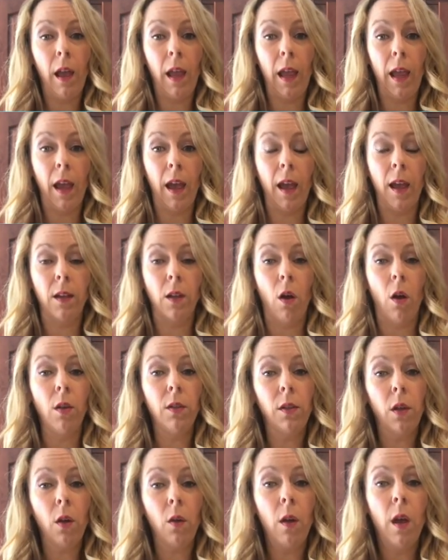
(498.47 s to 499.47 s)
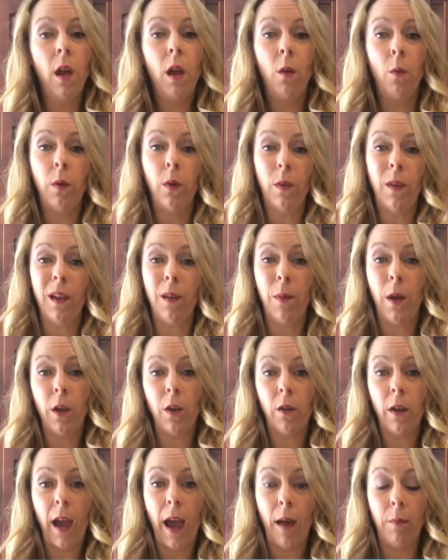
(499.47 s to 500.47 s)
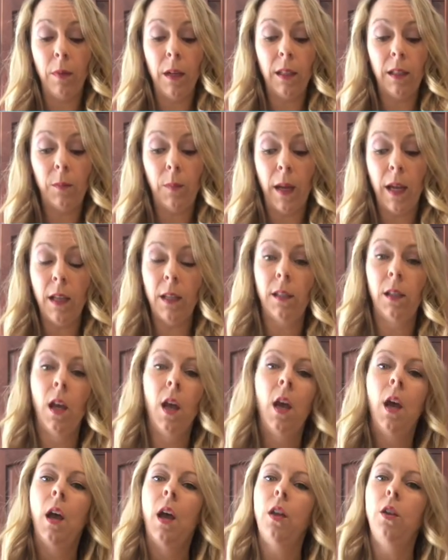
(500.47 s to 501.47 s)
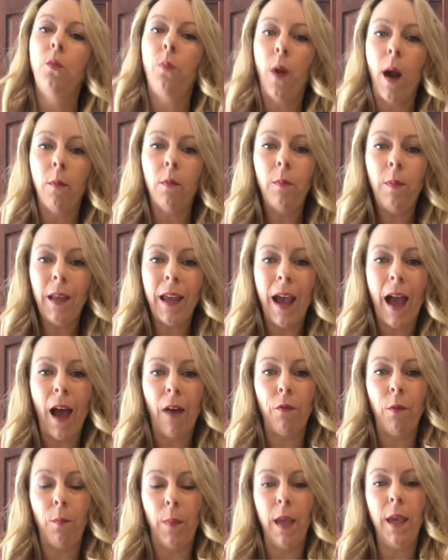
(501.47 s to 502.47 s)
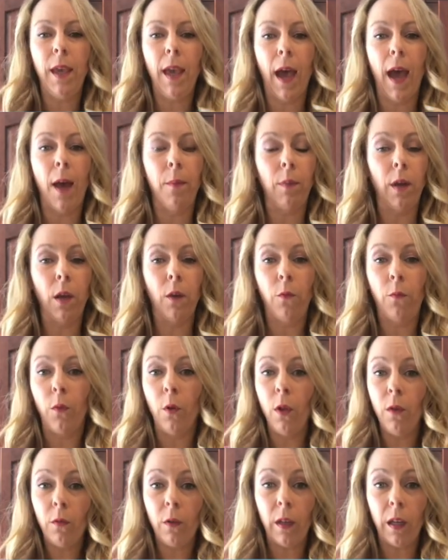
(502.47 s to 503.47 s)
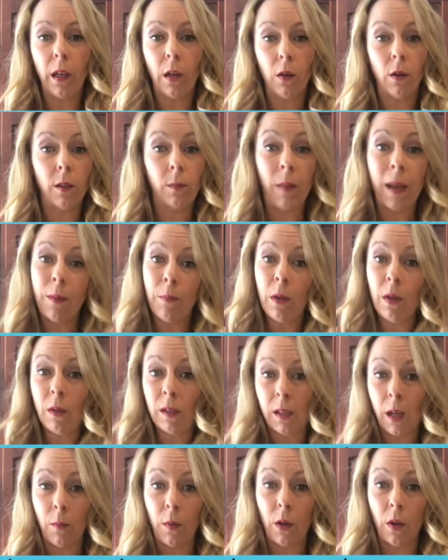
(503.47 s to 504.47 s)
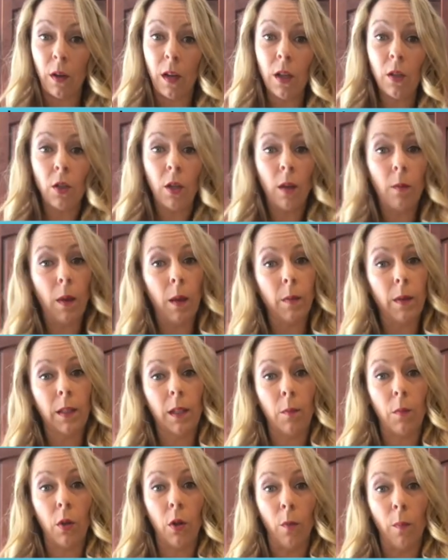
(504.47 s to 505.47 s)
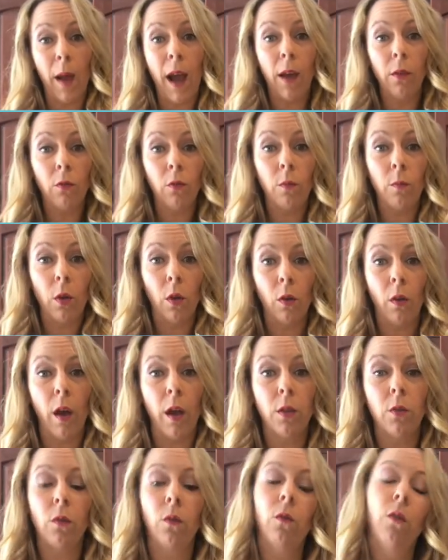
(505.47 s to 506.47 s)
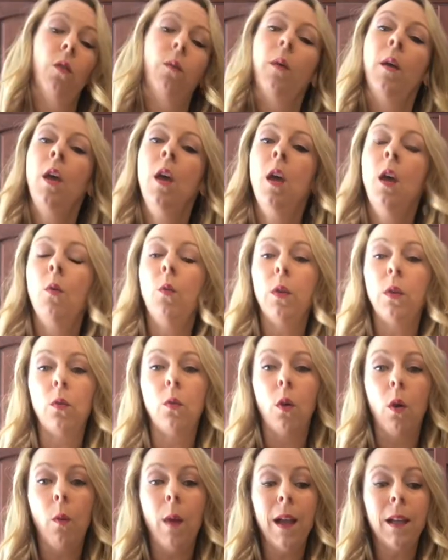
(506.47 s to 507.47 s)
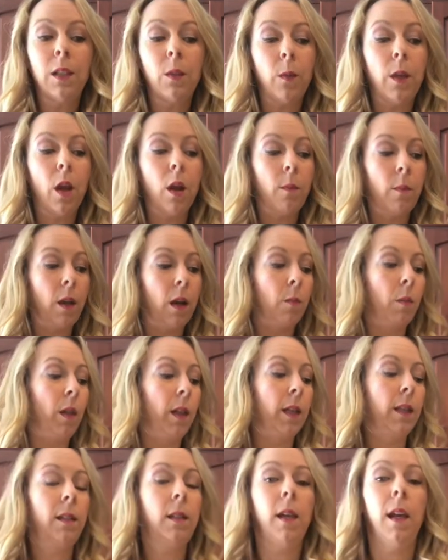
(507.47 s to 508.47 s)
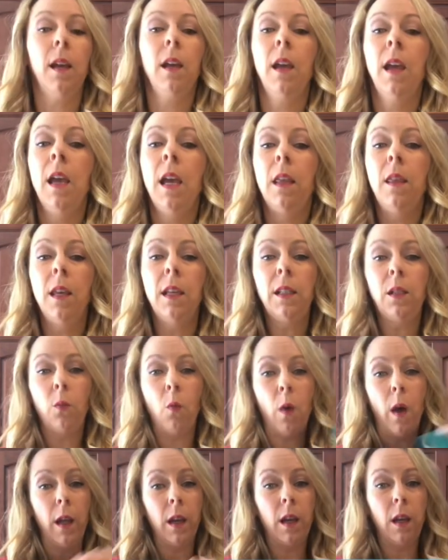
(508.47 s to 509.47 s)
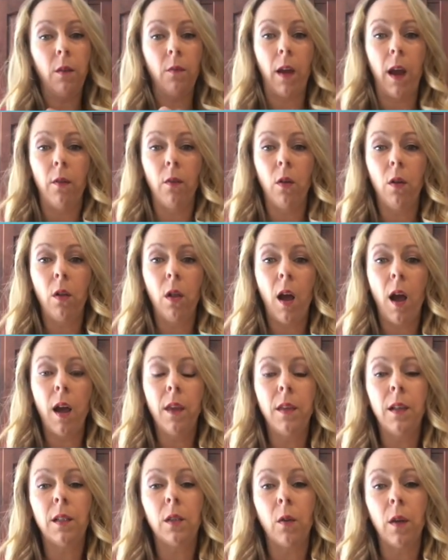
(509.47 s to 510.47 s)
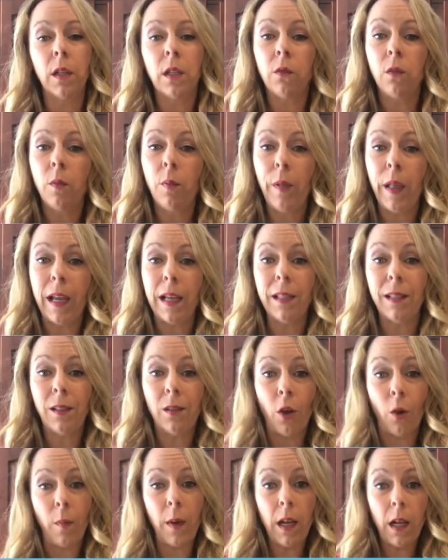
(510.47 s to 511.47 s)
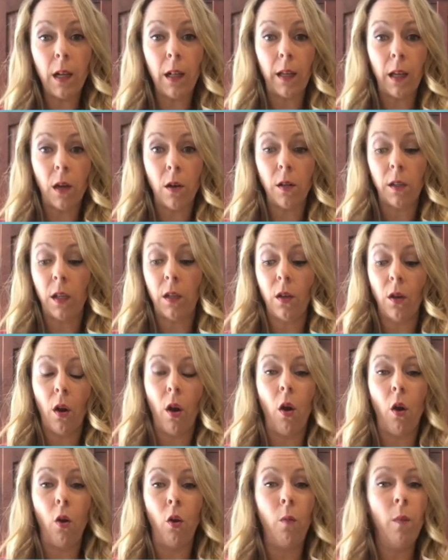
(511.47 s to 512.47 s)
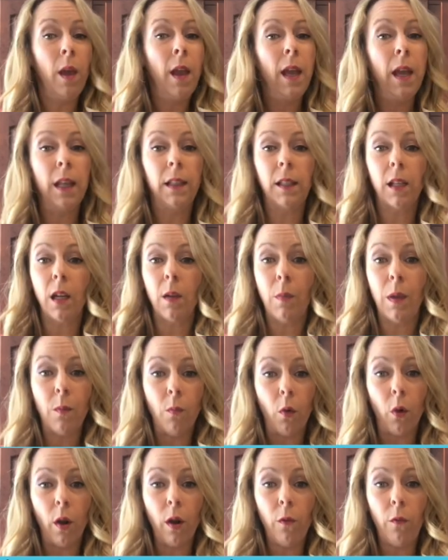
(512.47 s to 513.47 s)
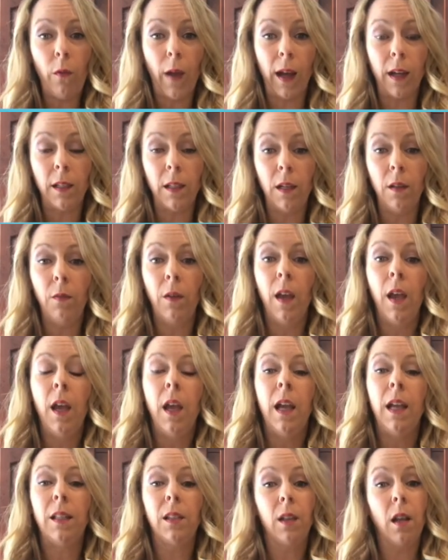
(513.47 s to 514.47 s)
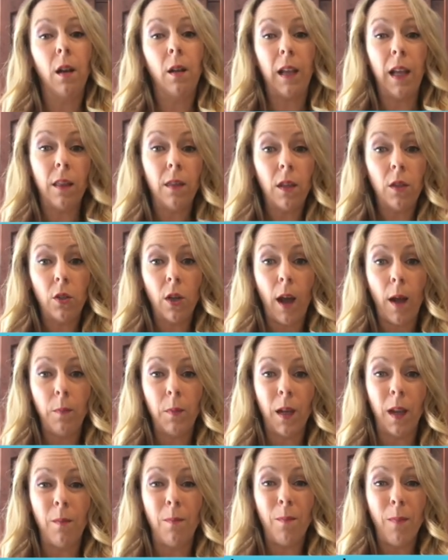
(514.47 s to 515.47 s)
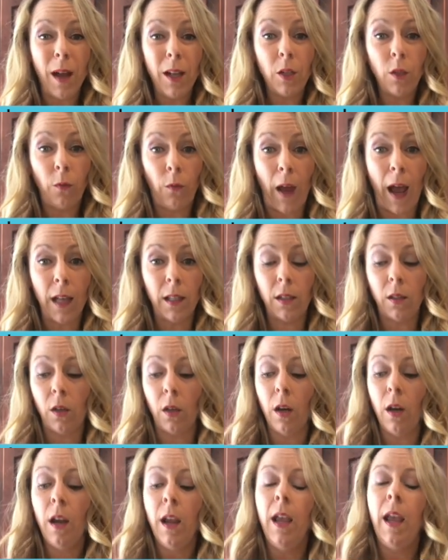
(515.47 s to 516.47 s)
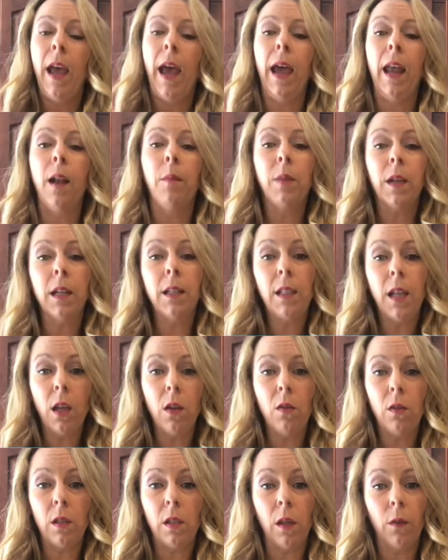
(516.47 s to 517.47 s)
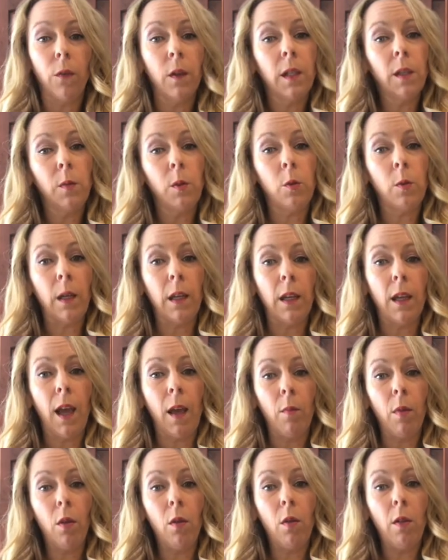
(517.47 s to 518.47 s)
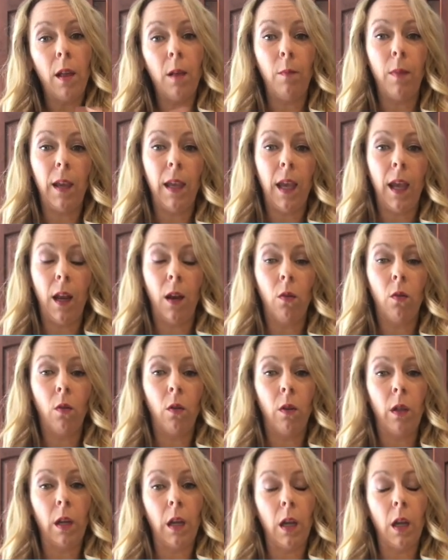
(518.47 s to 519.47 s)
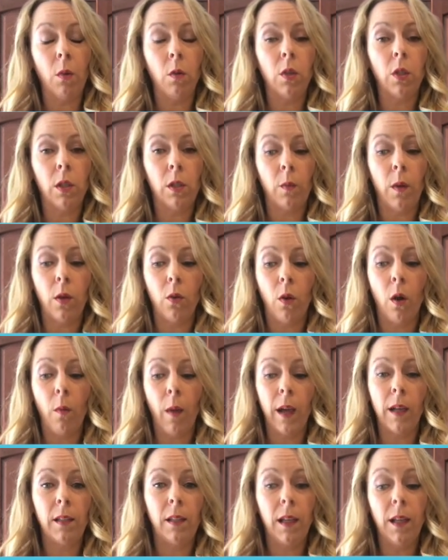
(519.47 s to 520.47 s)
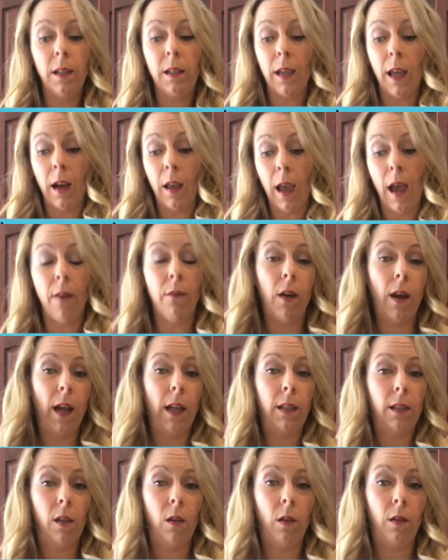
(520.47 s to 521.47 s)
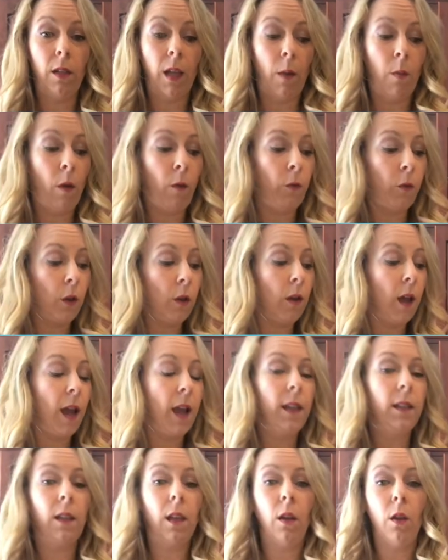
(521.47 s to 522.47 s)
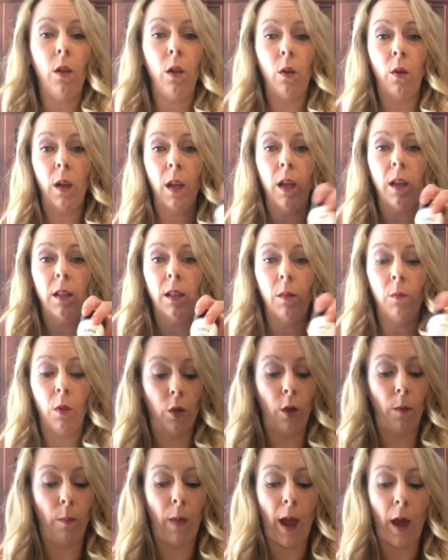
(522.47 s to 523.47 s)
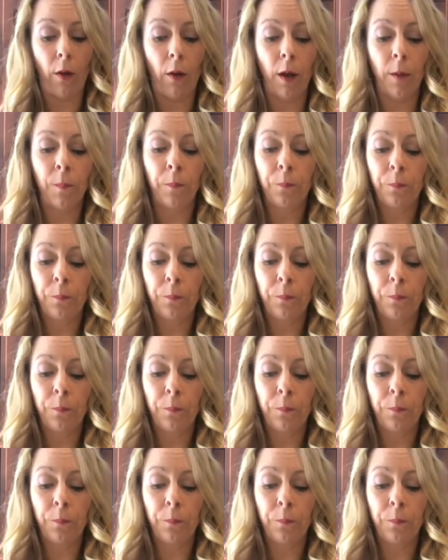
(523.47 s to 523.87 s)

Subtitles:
And also, when you think about your cabinet space, you probably have a big cabinet full of cleaners, maybe some in your kitchen, maybe some in your bathroom, your laundry room. With Norwex, we are minimalistic. This one EnviroCloth is going to replace so many cleaners in your home. It's going to be more effective. It's going to get the job done much faster. And I'm going to tell you the difference between chemical and mechanical cleaning, which is what Norwex is. And I have a nice little demo for you guys, including some germ powder.